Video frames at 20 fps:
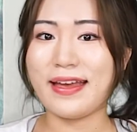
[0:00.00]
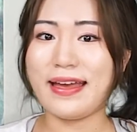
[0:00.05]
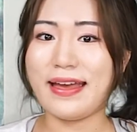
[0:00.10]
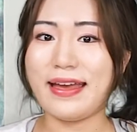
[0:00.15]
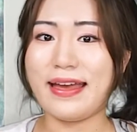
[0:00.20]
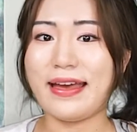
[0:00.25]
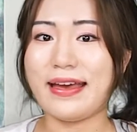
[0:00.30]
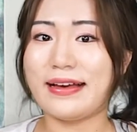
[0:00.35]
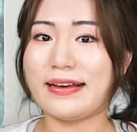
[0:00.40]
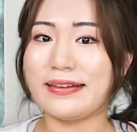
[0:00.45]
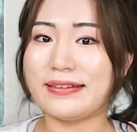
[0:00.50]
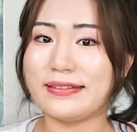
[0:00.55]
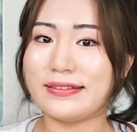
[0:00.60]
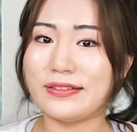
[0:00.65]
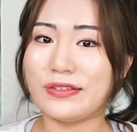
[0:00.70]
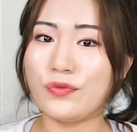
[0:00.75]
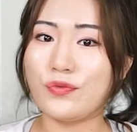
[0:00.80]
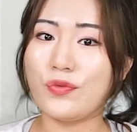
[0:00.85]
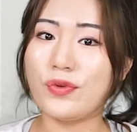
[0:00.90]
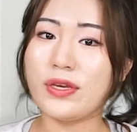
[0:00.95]

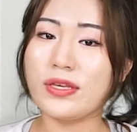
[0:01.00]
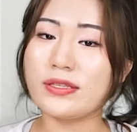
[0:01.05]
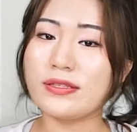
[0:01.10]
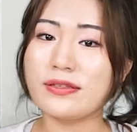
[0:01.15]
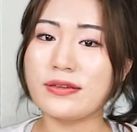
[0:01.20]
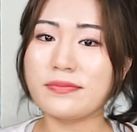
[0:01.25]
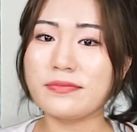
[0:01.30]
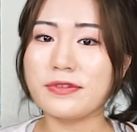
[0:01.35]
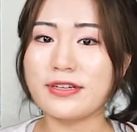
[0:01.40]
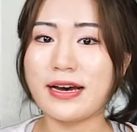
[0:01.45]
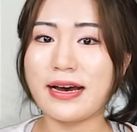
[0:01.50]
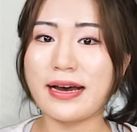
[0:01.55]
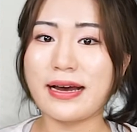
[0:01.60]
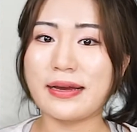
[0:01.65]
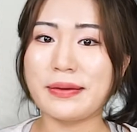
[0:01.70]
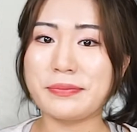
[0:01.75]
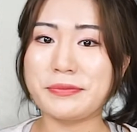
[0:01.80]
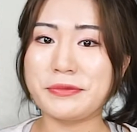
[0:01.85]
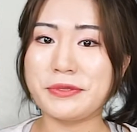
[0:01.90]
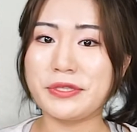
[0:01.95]
And we
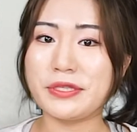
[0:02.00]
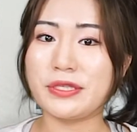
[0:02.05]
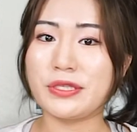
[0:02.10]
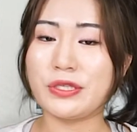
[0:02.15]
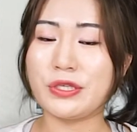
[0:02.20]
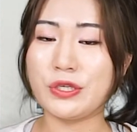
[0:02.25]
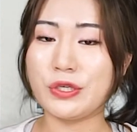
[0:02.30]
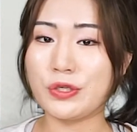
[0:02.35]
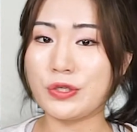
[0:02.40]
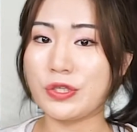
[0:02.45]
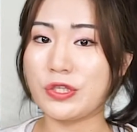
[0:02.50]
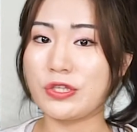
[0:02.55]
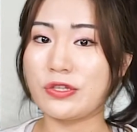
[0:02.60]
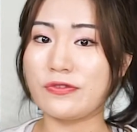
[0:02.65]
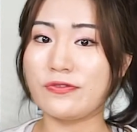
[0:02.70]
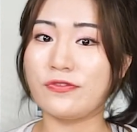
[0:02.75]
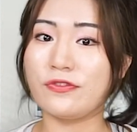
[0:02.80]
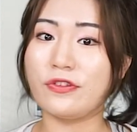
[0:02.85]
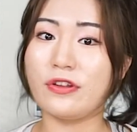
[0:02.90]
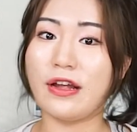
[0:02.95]
sometimes used to
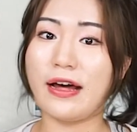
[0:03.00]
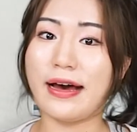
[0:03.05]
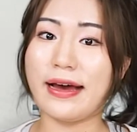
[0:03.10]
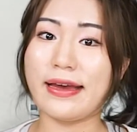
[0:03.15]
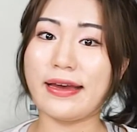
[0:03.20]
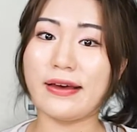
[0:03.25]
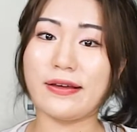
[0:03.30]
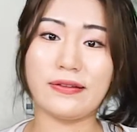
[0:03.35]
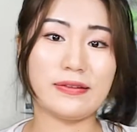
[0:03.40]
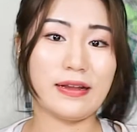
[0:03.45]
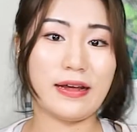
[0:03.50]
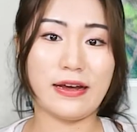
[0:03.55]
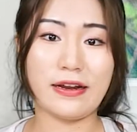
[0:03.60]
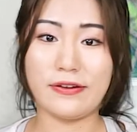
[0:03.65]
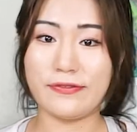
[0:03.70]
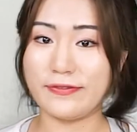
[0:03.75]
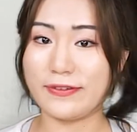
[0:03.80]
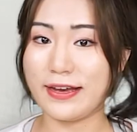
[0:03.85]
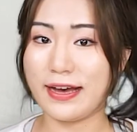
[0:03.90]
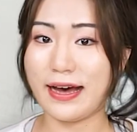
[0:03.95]
fly a lot
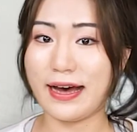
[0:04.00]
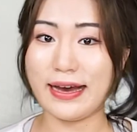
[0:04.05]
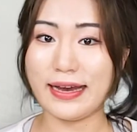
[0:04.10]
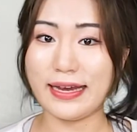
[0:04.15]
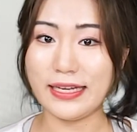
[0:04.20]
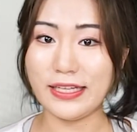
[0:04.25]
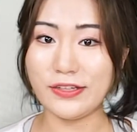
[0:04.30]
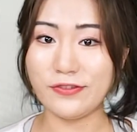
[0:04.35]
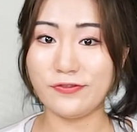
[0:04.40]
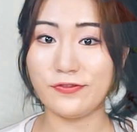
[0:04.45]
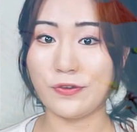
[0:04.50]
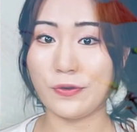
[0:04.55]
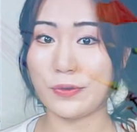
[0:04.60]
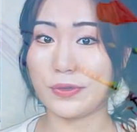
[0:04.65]
of kite for